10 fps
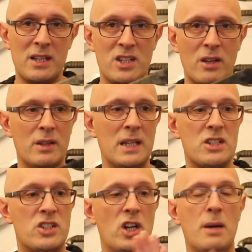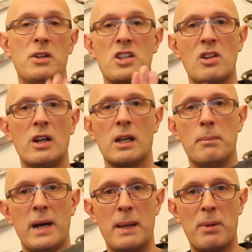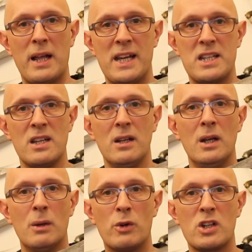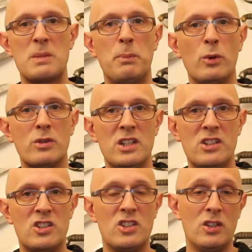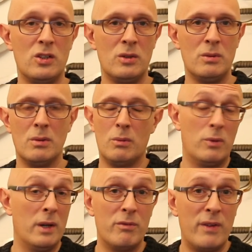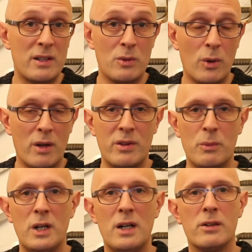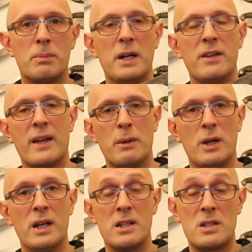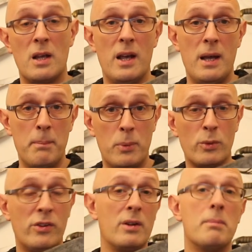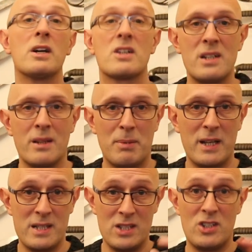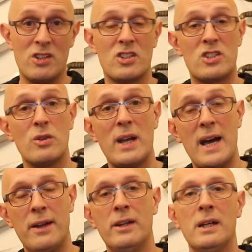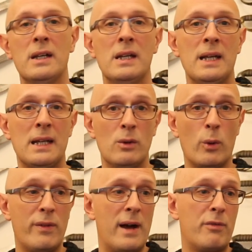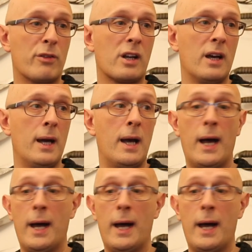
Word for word: So these German Solingen-made blades were exported to, oh, in fact, all over the world, but they were imported amongst other places to the Sudan, in North Africa,